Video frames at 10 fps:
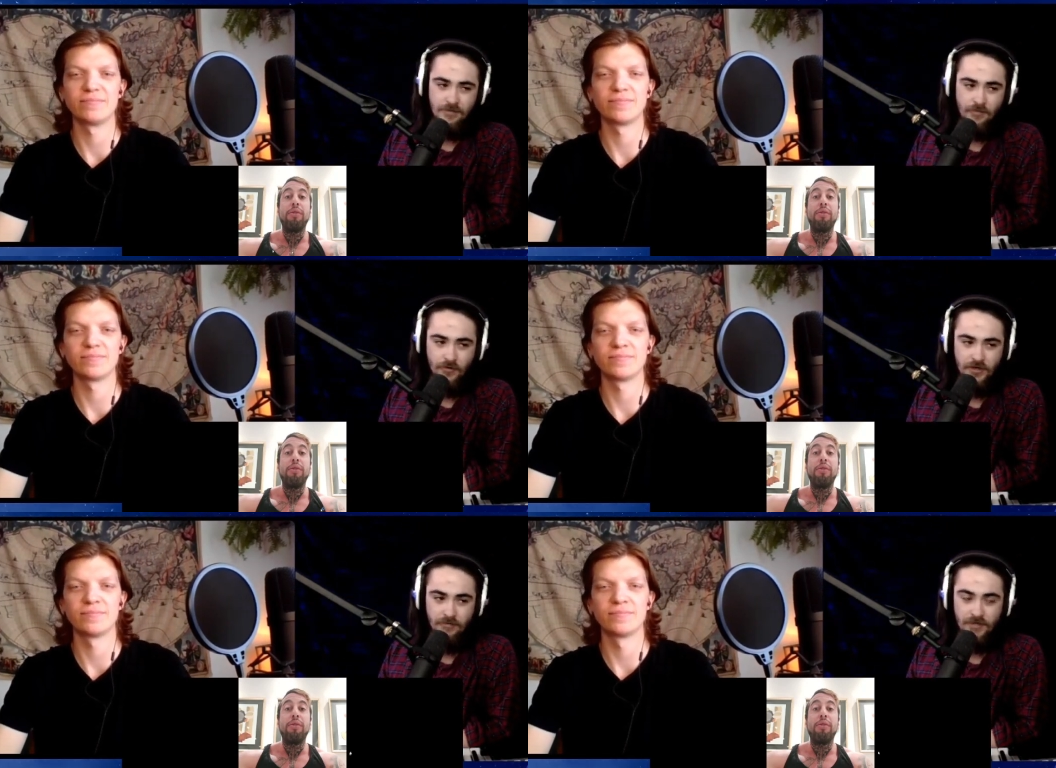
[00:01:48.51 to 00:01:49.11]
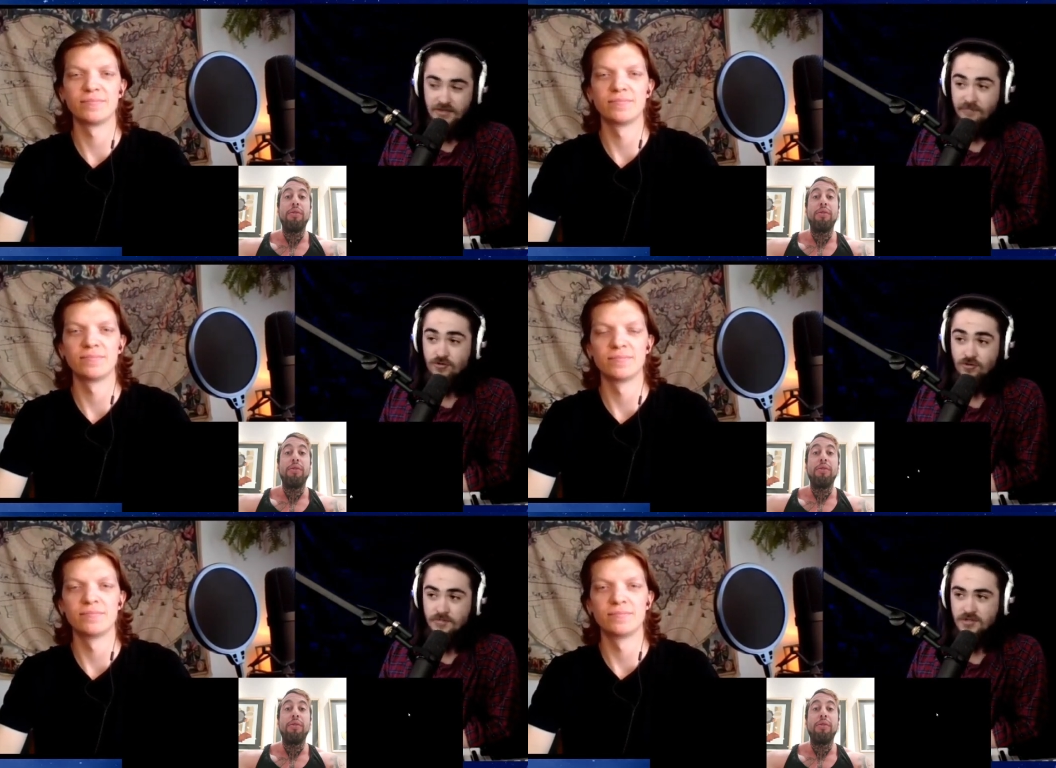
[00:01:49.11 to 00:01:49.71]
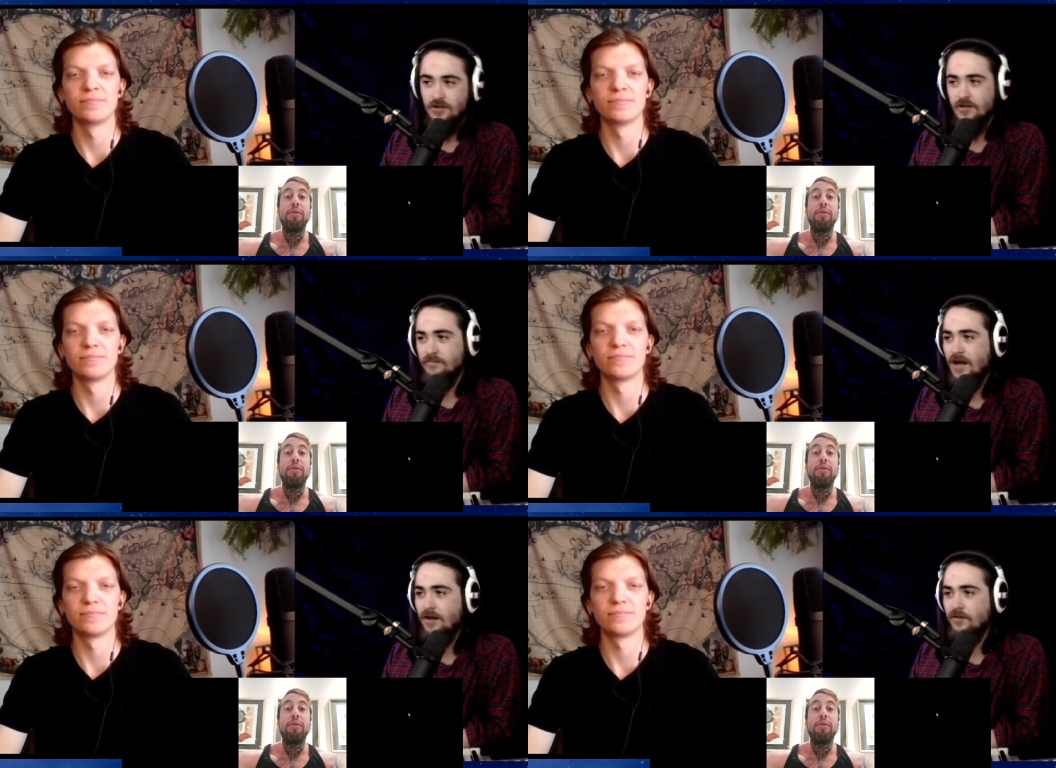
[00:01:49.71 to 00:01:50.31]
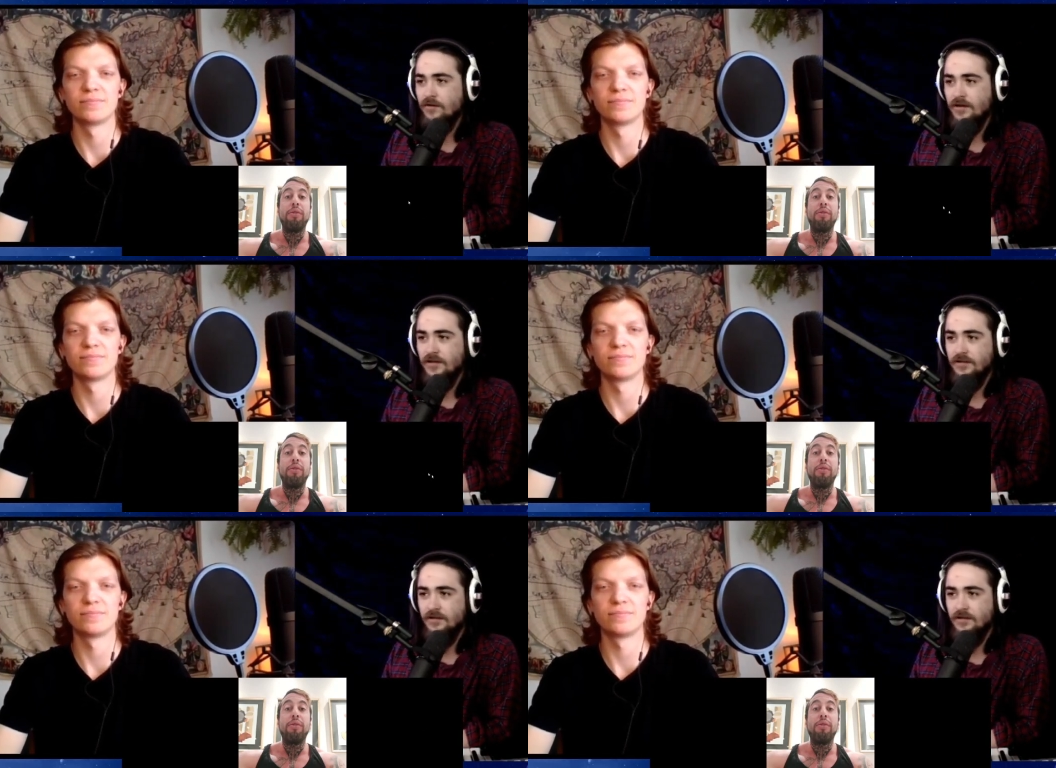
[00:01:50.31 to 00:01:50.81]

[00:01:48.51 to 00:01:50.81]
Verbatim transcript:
Speaker 1: podium, as if Trump's still in power and